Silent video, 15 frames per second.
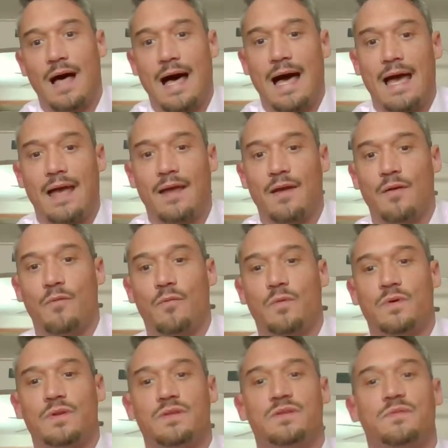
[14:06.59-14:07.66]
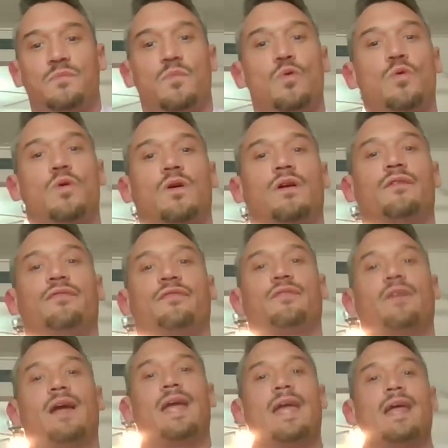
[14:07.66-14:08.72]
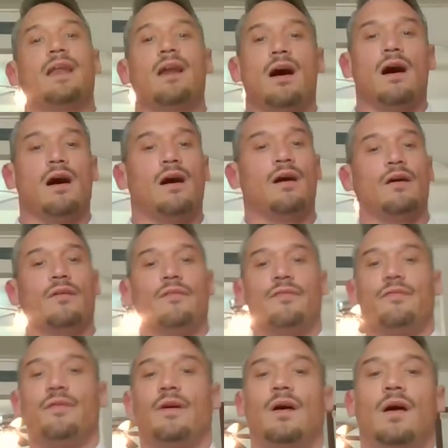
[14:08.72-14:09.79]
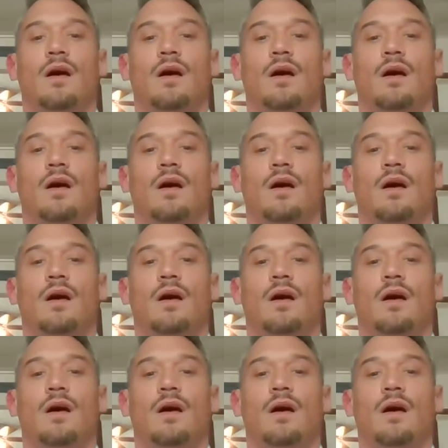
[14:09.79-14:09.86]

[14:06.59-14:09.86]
I was more afraid of